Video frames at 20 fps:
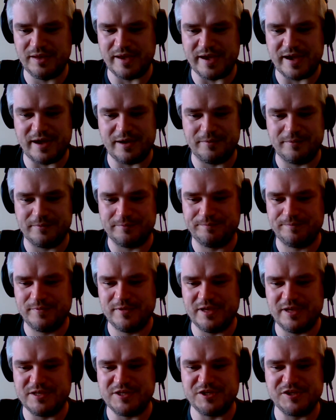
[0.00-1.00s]
Yeah,
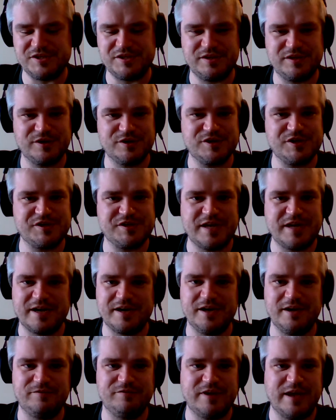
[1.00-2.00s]
there's just
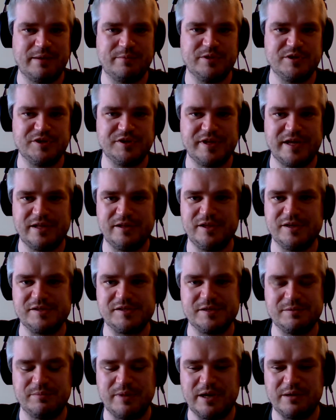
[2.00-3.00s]
not enough damage in that
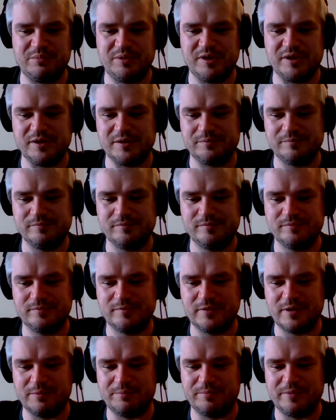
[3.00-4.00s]
list, in my opinion.
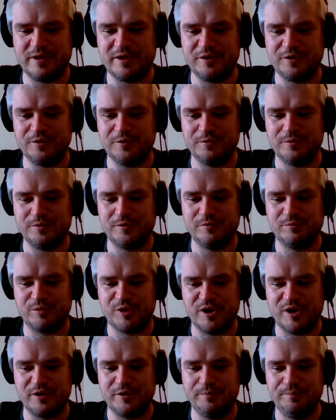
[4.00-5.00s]
I agree with you,
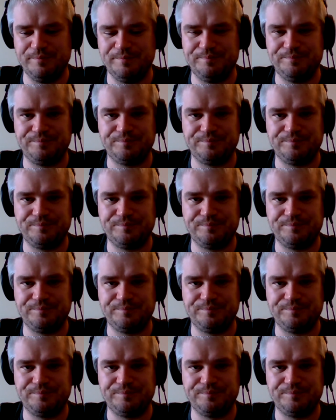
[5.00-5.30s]
Praetor.